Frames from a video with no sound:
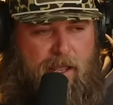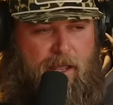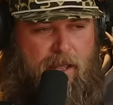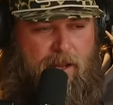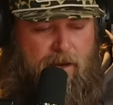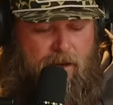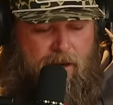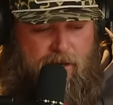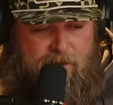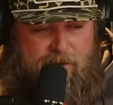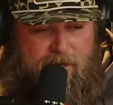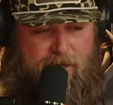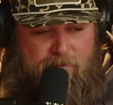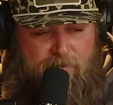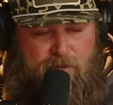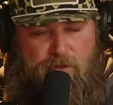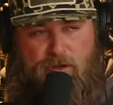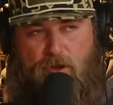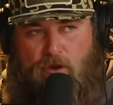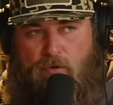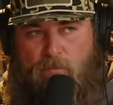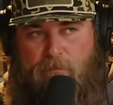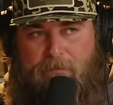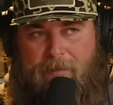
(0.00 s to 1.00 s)
A lot of times
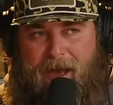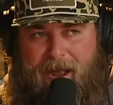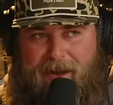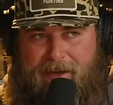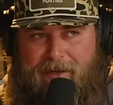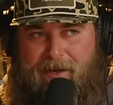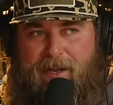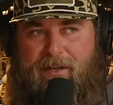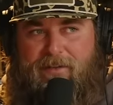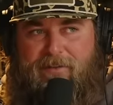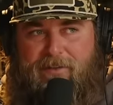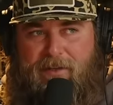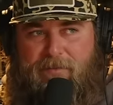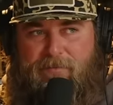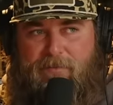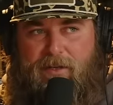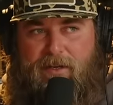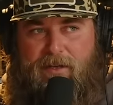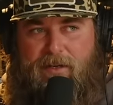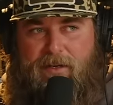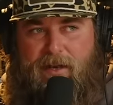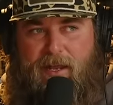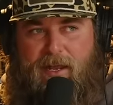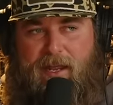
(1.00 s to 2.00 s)
it'll go biting at
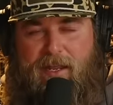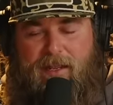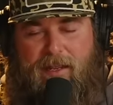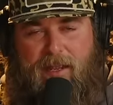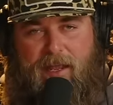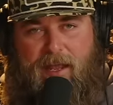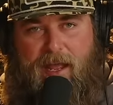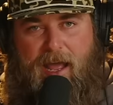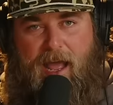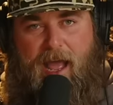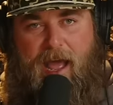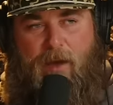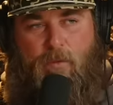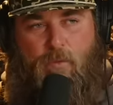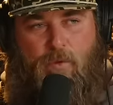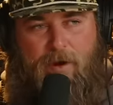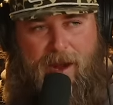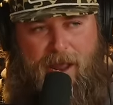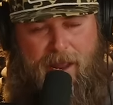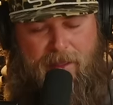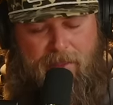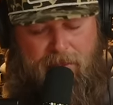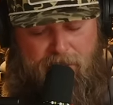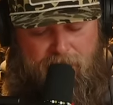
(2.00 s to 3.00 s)
something. Like it, I, what
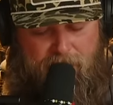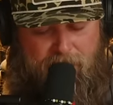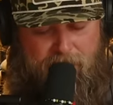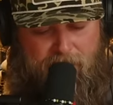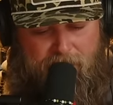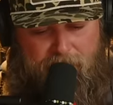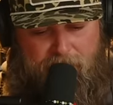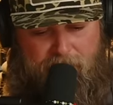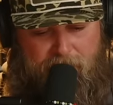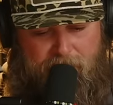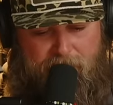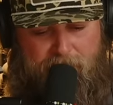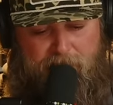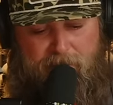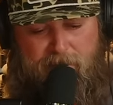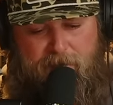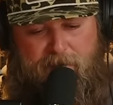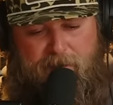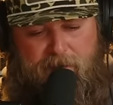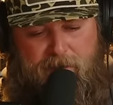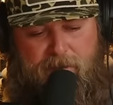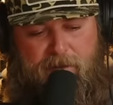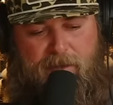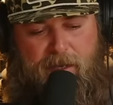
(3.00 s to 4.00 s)
I think it is
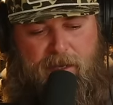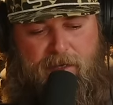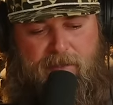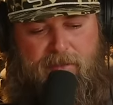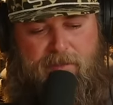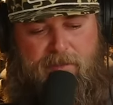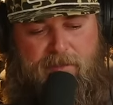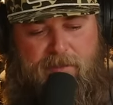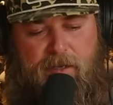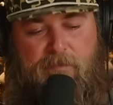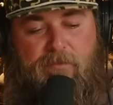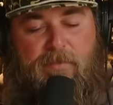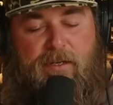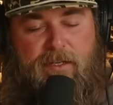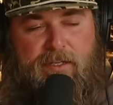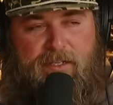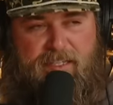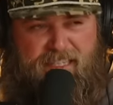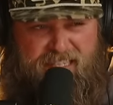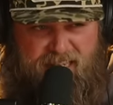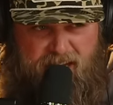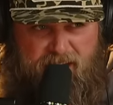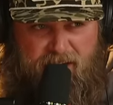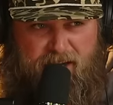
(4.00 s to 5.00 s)
is it thinks something
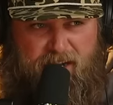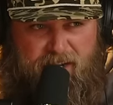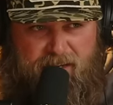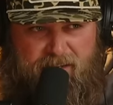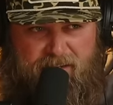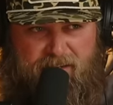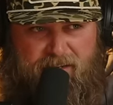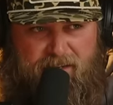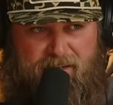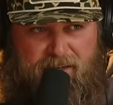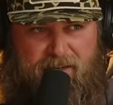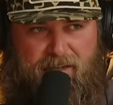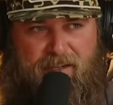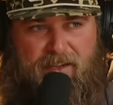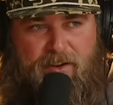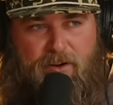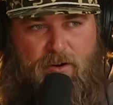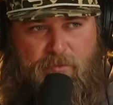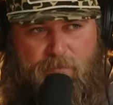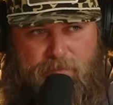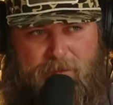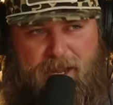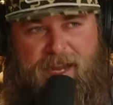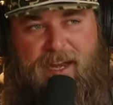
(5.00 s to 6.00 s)
stung it
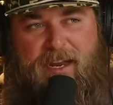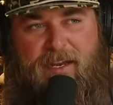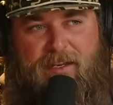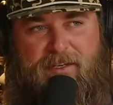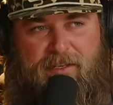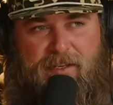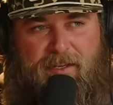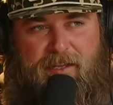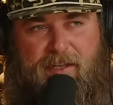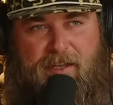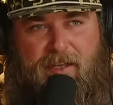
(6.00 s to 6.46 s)
or bit it.